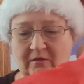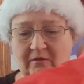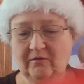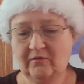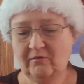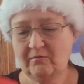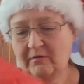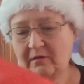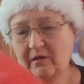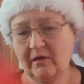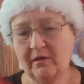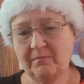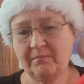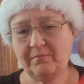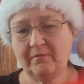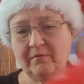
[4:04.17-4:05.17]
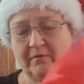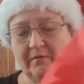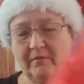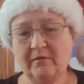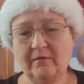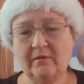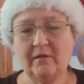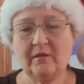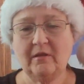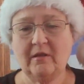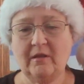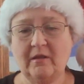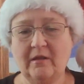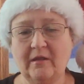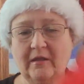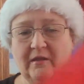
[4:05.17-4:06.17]
do it up
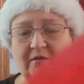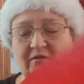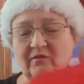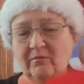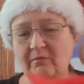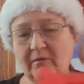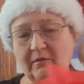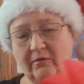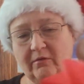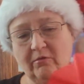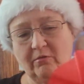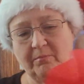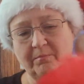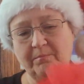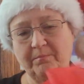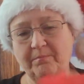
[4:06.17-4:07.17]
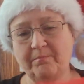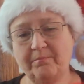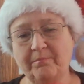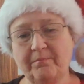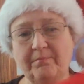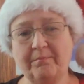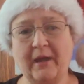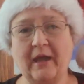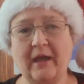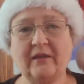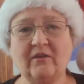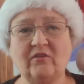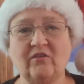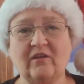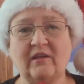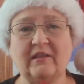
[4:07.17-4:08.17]
into a little
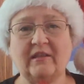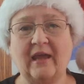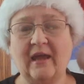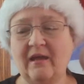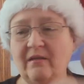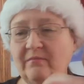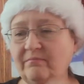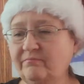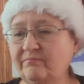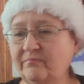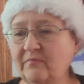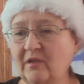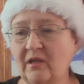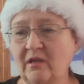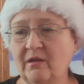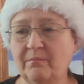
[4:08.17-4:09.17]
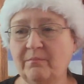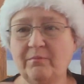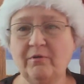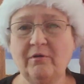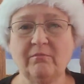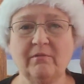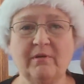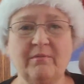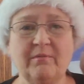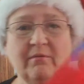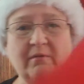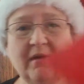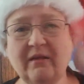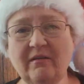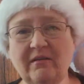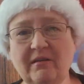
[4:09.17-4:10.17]
package like that. Put a ribbon
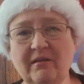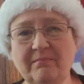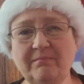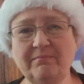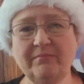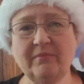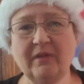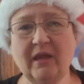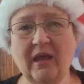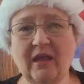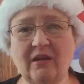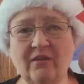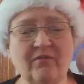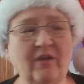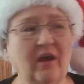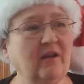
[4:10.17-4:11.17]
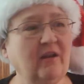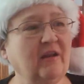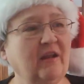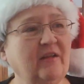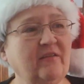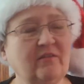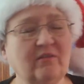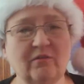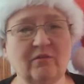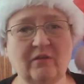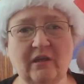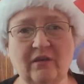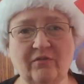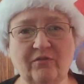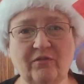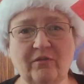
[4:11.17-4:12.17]
around it, and you've got a nice little
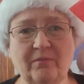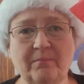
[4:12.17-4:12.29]
gift.